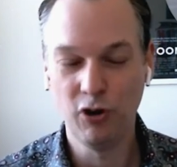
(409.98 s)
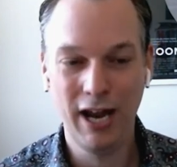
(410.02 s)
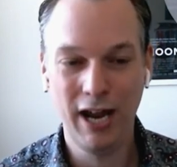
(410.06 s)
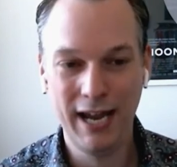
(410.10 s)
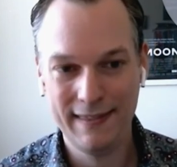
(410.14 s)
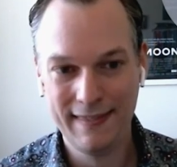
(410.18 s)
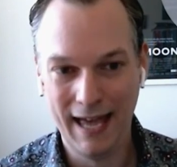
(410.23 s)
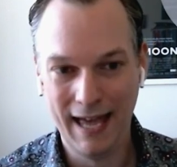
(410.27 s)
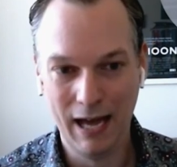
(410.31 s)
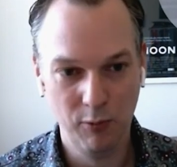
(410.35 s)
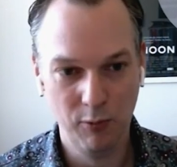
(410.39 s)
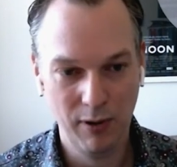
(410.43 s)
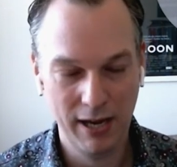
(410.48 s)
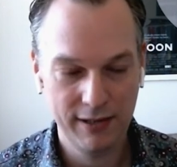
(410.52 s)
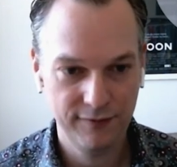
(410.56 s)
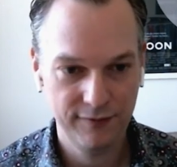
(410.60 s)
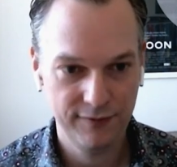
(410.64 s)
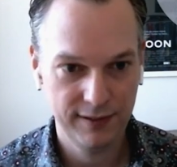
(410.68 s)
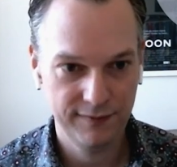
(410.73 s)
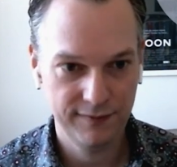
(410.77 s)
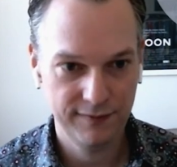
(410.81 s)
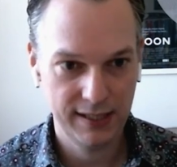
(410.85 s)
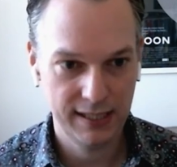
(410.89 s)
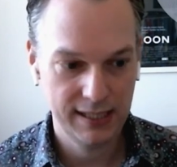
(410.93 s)
write that
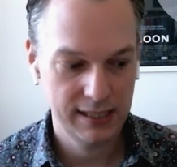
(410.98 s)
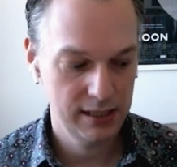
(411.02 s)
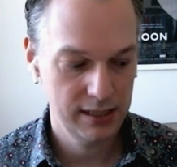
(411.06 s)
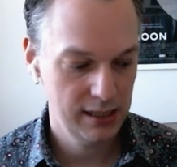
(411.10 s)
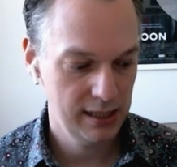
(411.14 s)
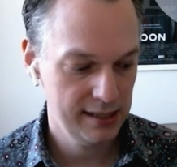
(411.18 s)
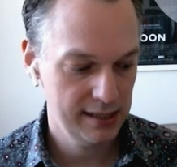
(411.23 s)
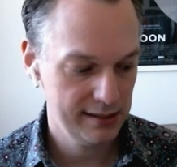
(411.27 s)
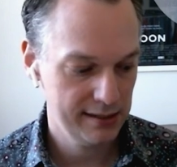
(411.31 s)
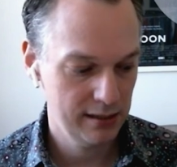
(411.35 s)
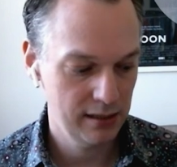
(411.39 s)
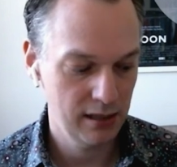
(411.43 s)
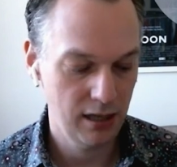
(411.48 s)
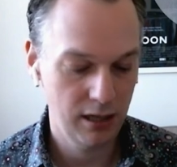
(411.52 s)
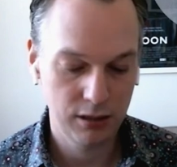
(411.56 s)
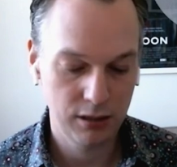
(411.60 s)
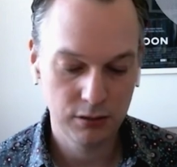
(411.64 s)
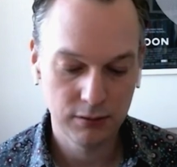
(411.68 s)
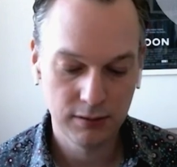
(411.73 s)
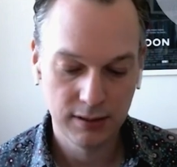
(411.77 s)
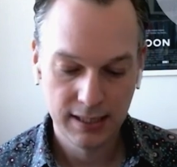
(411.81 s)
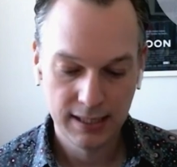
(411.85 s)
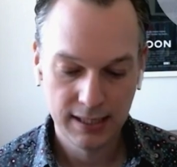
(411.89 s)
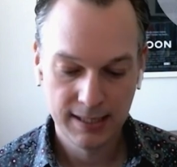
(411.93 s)
way 15 years
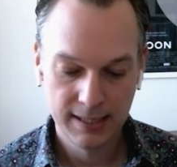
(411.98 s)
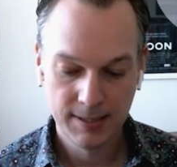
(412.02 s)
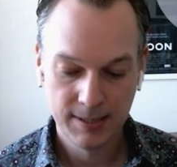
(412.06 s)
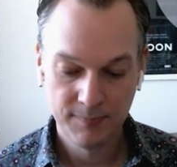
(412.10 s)
ago